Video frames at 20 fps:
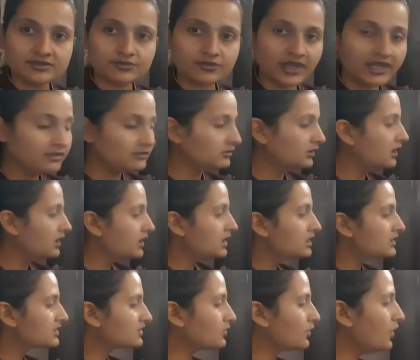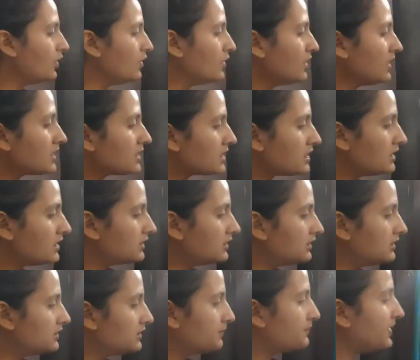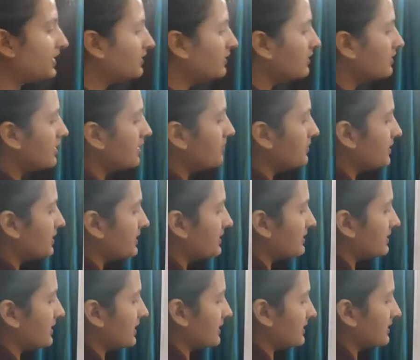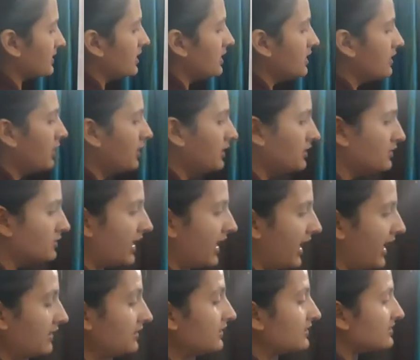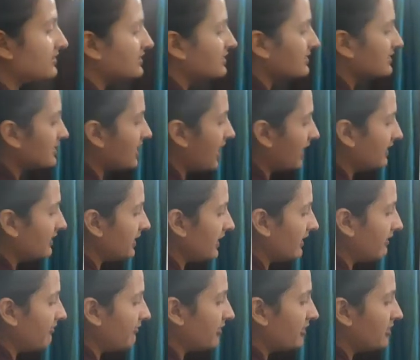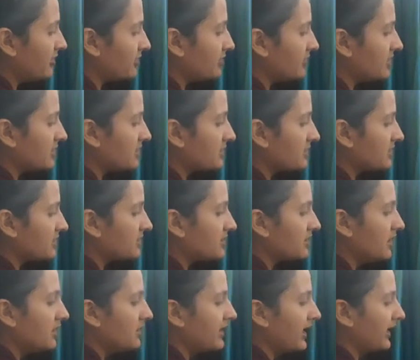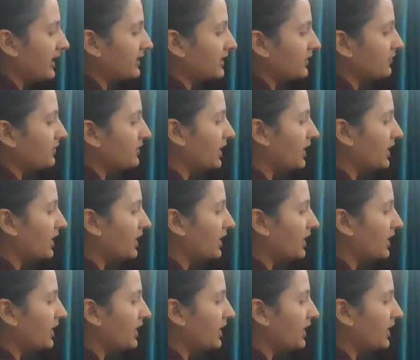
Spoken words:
right? So here the bigger number is this, and the sign in front of this is negative.